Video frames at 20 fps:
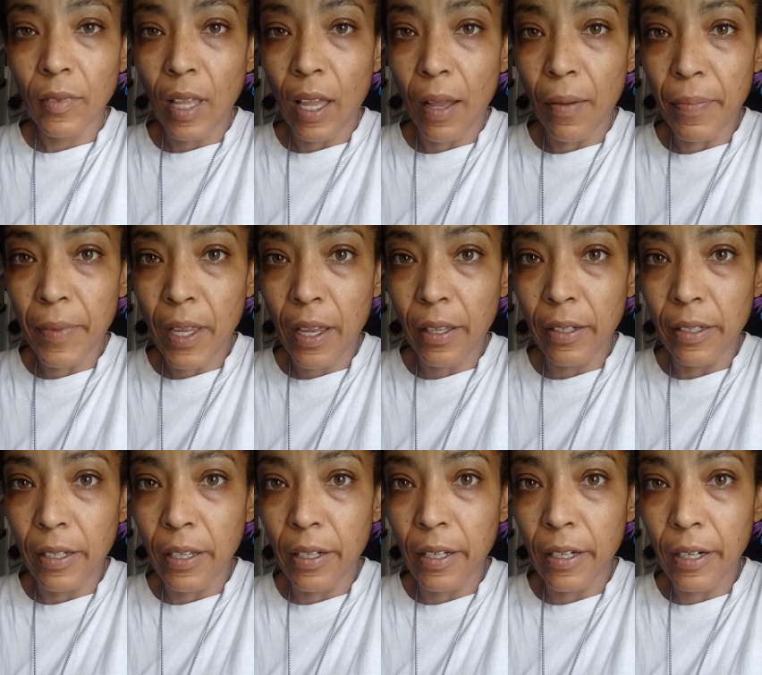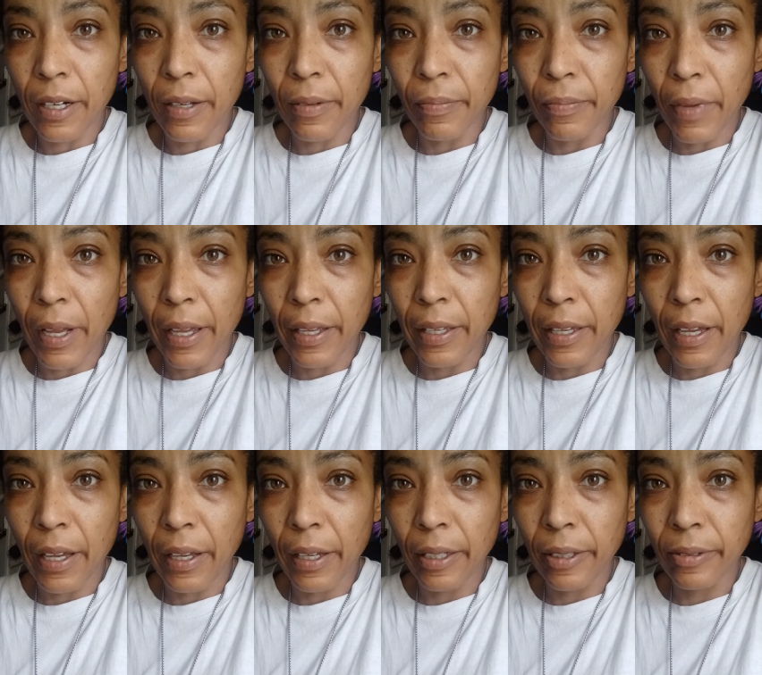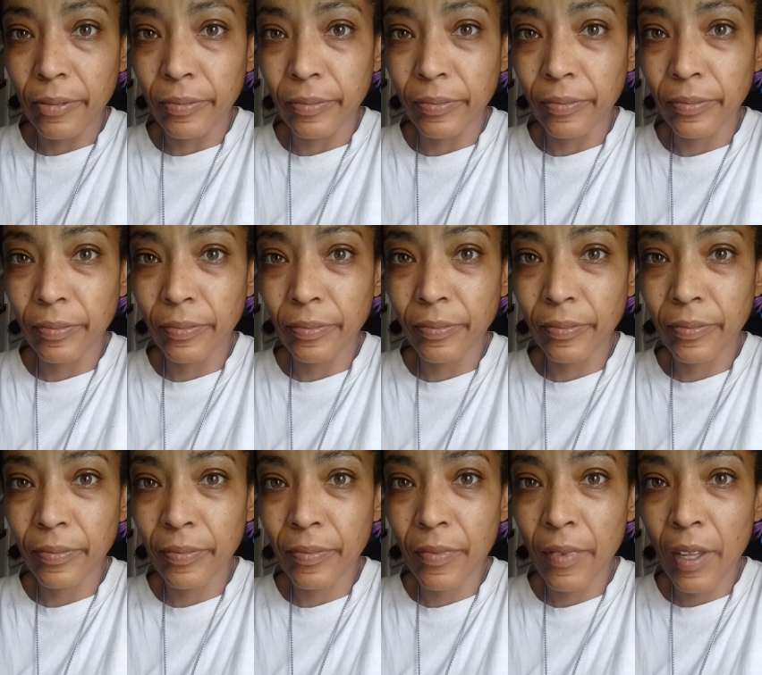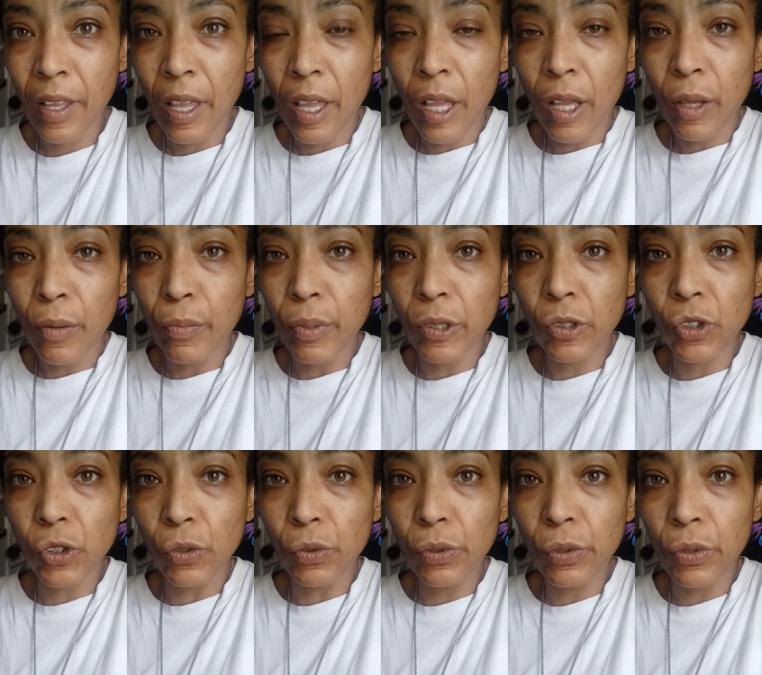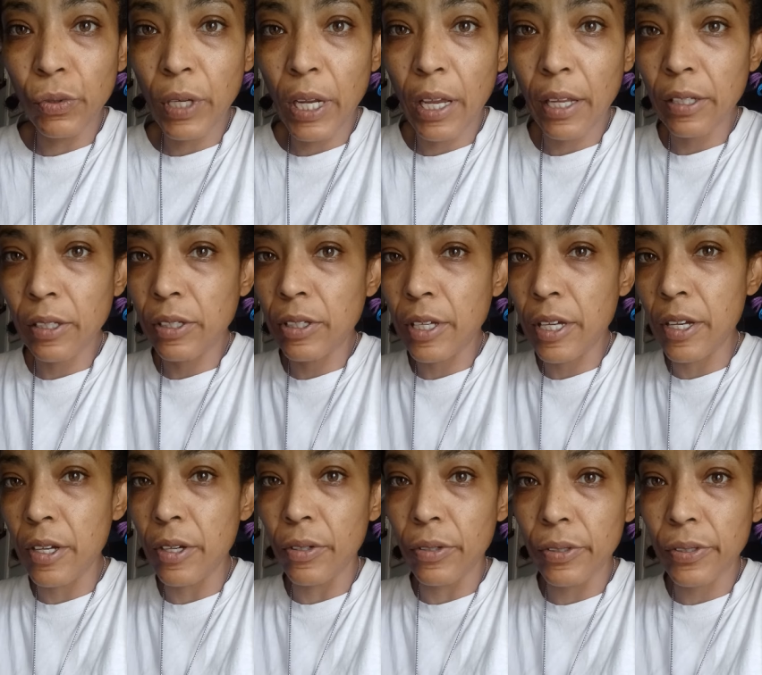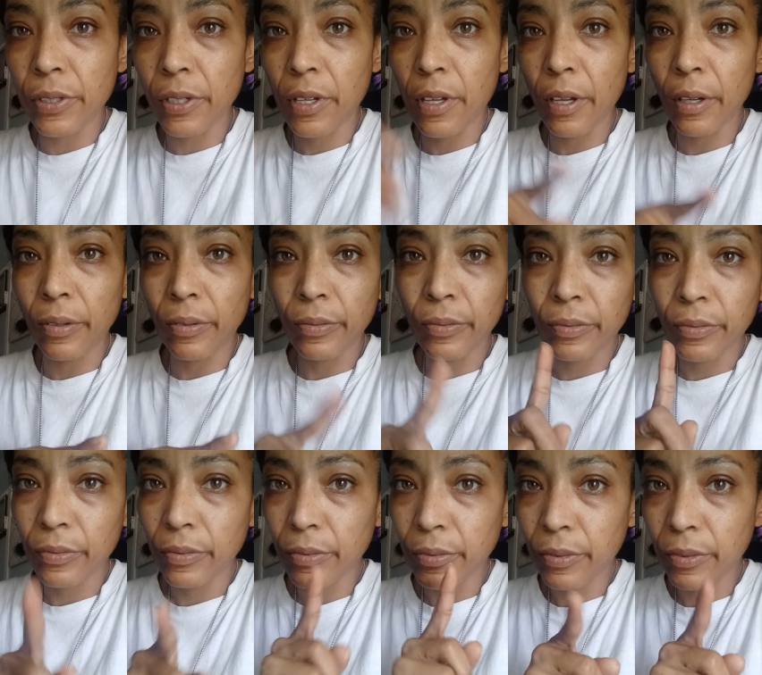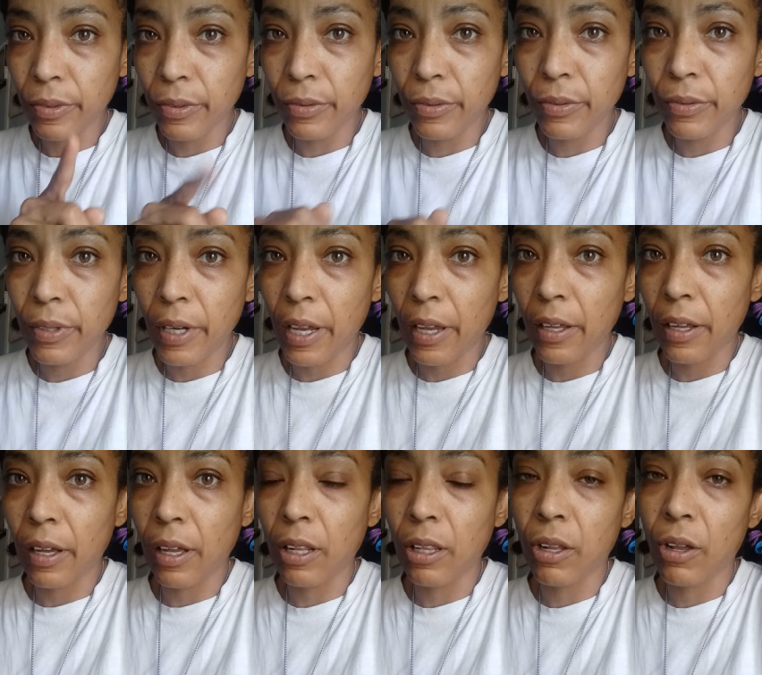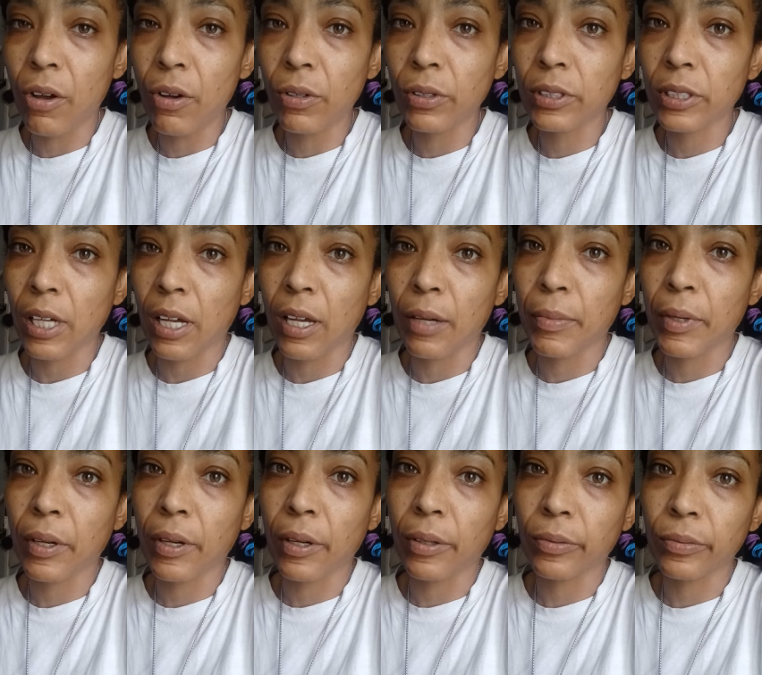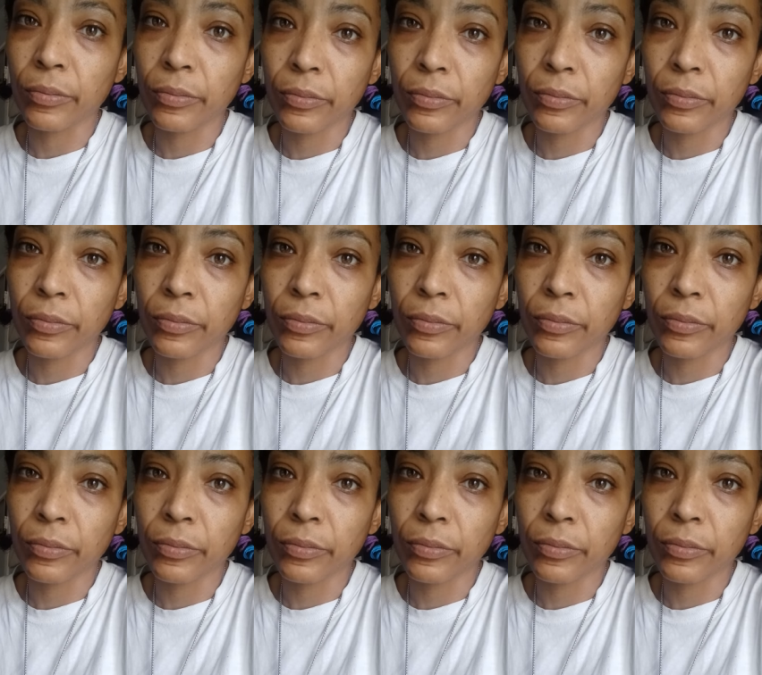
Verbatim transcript: I'm not none of them, my guy. But you knew that years ago. You knew that a long time ago.